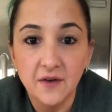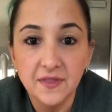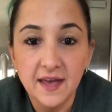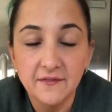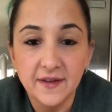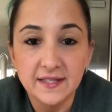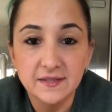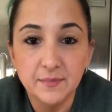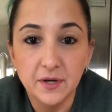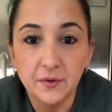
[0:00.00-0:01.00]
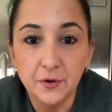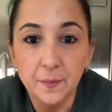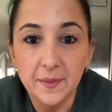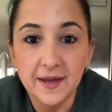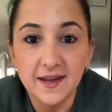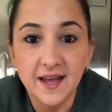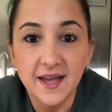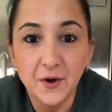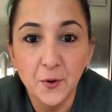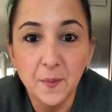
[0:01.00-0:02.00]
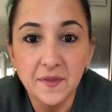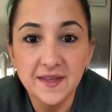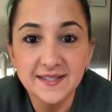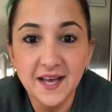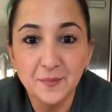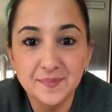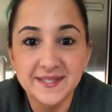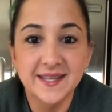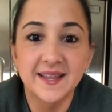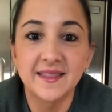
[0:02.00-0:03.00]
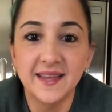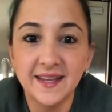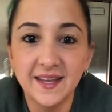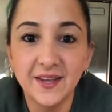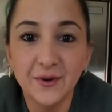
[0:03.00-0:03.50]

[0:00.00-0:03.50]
out that Facebook group, and I hope this helps. Thank